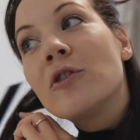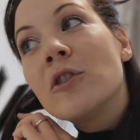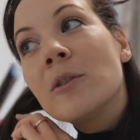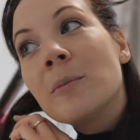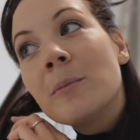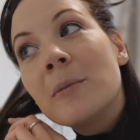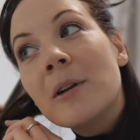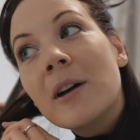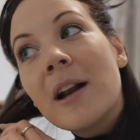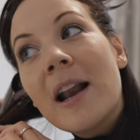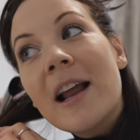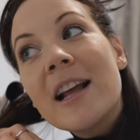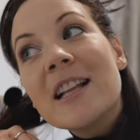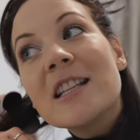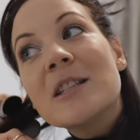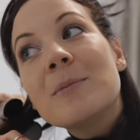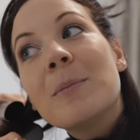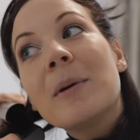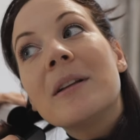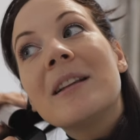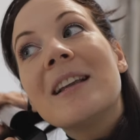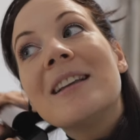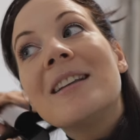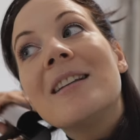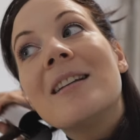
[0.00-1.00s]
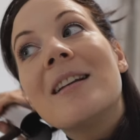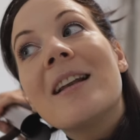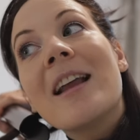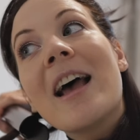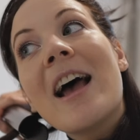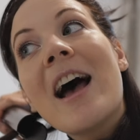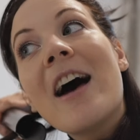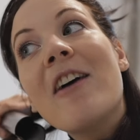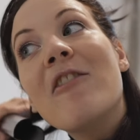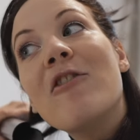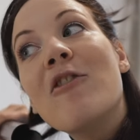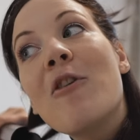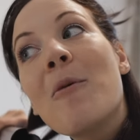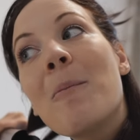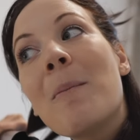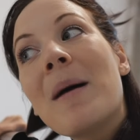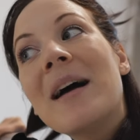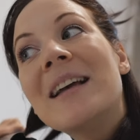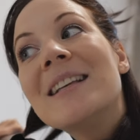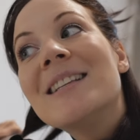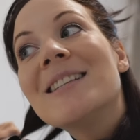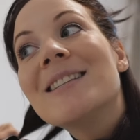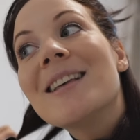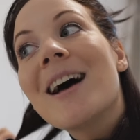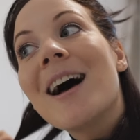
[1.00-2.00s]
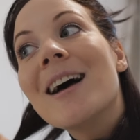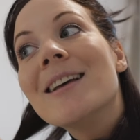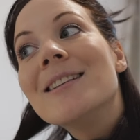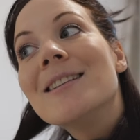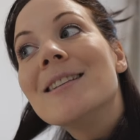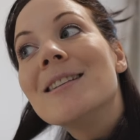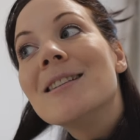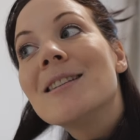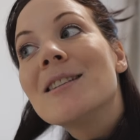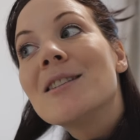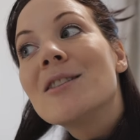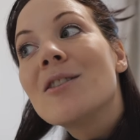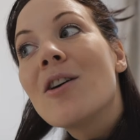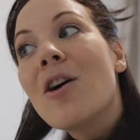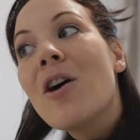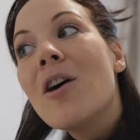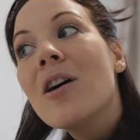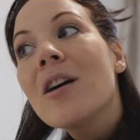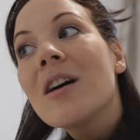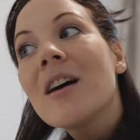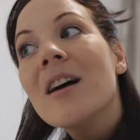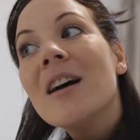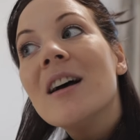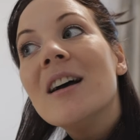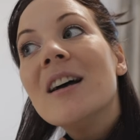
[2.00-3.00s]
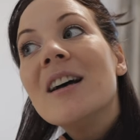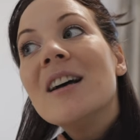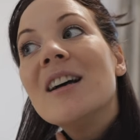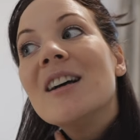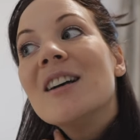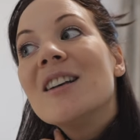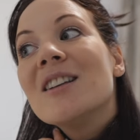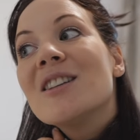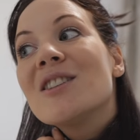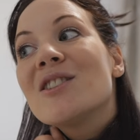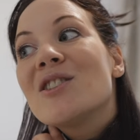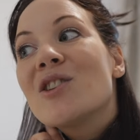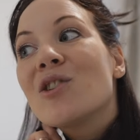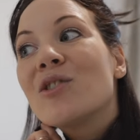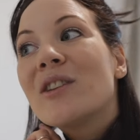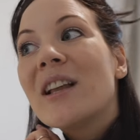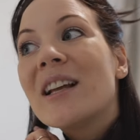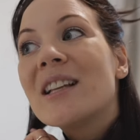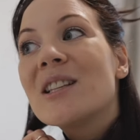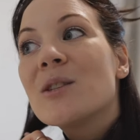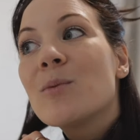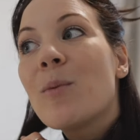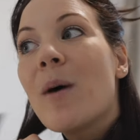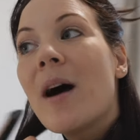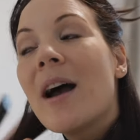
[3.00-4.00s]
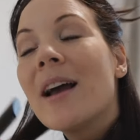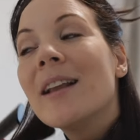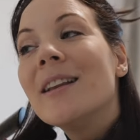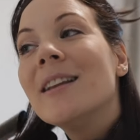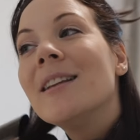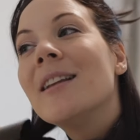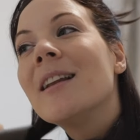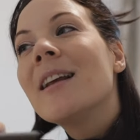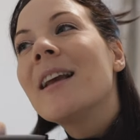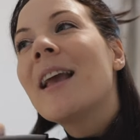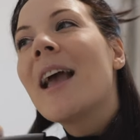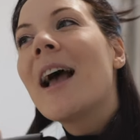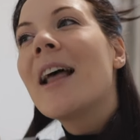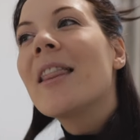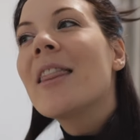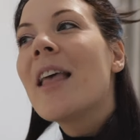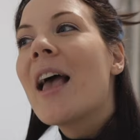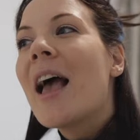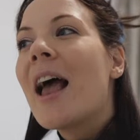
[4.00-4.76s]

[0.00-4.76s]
Timberlands, but they didn't have my size in stock, so that's why I didn't get